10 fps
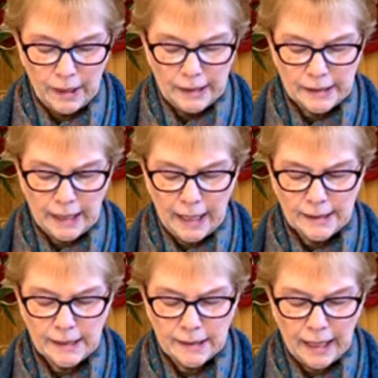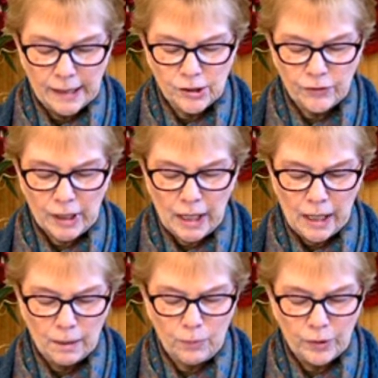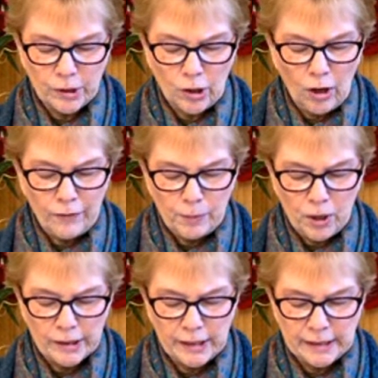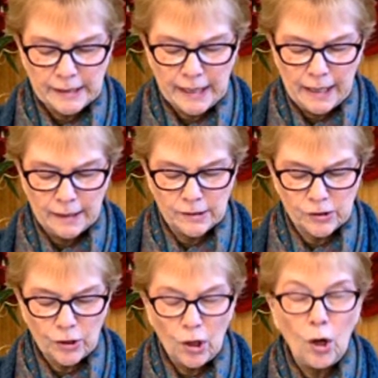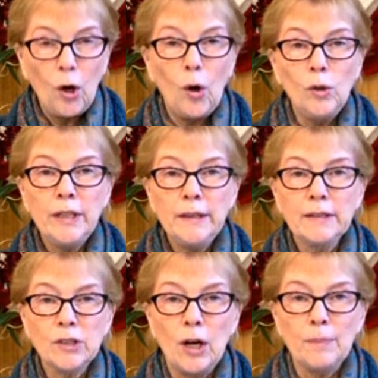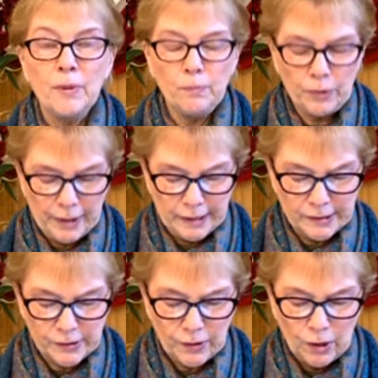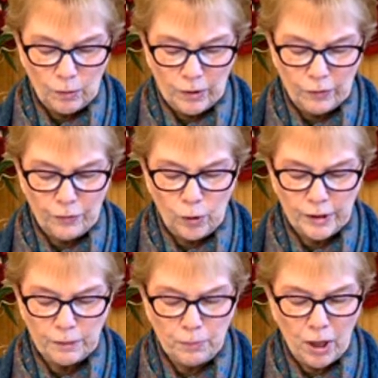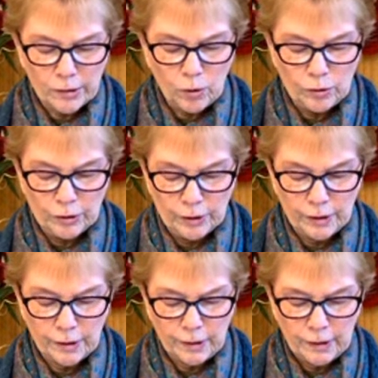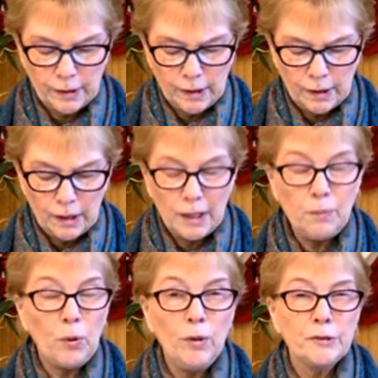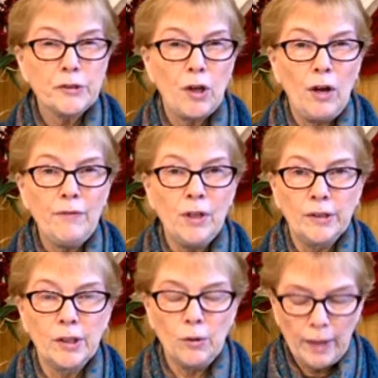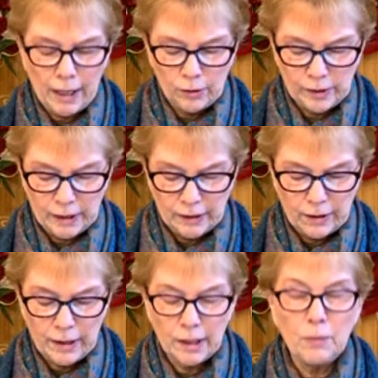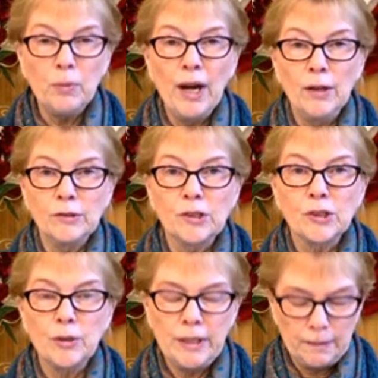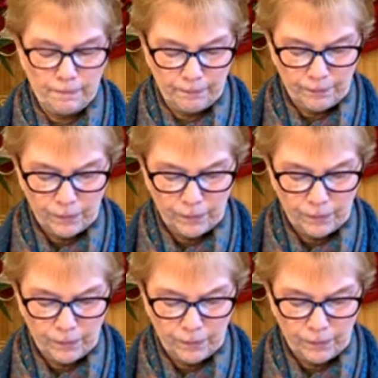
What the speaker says: He stands at the edge of the camp with the coffee pot in his hands, holding the top in place with a folded pot holder. He pours coffee on the ground in a thick brown stream.